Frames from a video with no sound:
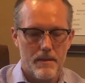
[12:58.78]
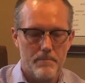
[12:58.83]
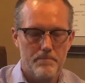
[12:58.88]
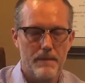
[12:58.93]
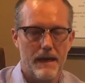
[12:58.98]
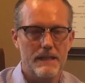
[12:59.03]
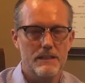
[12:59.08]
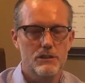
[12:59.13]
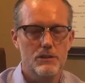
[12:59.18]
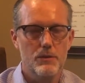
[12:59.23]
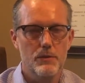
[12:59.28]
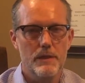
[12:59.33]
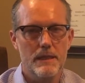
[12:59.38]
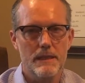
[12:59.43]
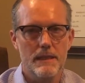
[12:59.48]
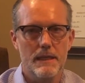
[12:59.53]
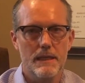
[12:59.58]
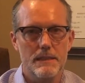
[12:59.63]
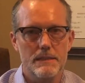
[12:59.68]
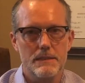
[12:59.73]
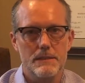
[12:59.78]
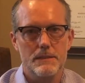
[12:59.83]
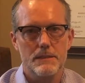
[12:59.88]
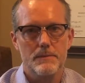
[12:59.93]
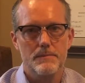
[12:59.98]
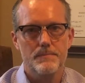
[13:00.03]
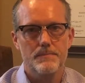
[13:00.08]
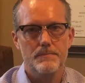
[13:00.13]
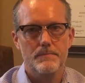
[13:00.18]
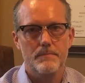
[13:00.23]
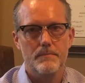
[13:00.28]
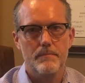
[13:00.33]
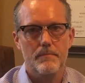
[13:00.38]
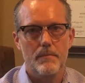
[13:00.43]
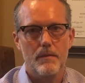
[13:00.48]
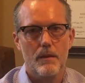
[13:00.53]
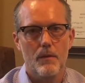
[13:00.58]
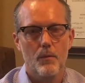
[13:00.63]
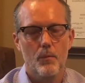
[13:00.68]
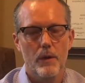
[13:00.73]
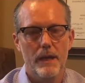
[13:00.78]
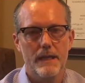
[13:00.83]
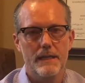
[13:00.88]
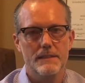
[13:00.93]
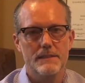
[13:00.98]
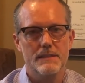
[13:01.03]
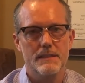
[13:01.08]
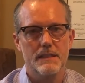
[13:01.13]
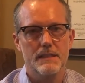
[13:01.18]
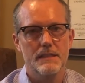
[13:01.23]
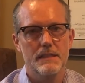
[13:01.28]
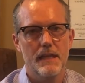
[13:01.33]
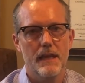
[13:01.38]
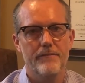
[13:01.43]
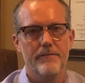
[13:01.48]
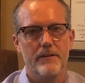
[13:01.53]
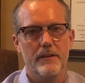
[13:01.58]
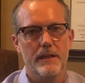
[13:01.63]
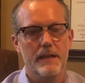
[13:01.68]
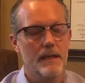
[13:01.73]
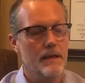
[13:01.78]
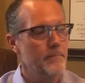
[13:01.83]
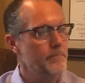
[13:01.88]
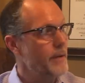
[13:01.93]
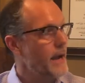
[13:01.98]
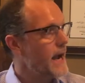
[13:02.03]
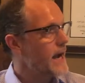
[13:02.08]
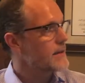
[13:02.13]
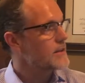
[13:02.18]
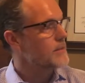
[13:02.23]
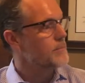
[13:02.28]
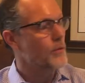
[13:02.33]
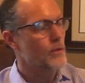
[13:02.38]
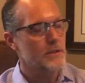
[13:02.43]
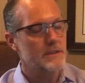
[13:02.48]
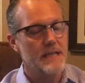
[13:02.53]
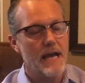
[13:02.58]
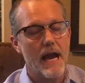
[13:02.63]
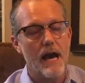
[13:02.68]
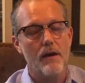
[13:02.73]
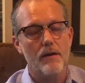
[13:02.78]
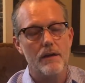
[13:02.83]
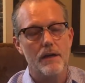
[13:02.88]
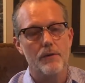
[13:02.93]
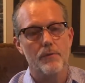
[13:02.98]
By doing this, we can significantly impact the mortality